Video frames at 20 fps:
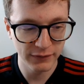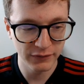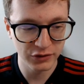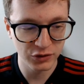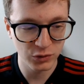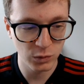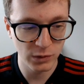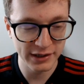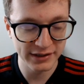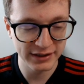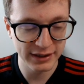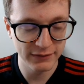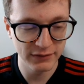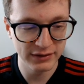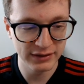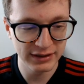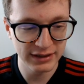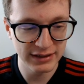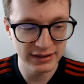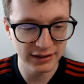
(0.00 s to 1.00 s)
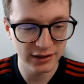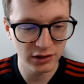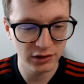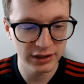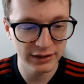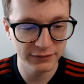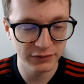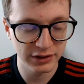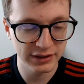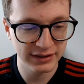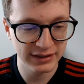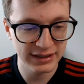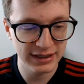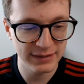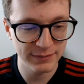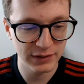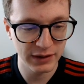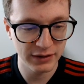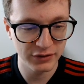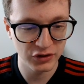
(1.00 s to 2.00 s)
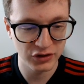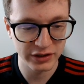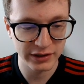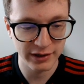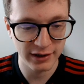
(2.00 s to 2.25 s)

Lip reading: have the 2017 Cleveland team that I just